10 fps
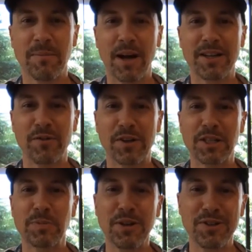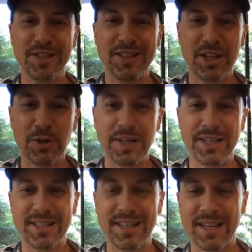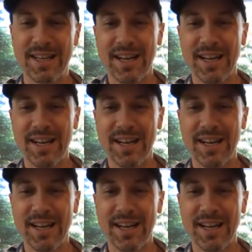about different conspiracy theories and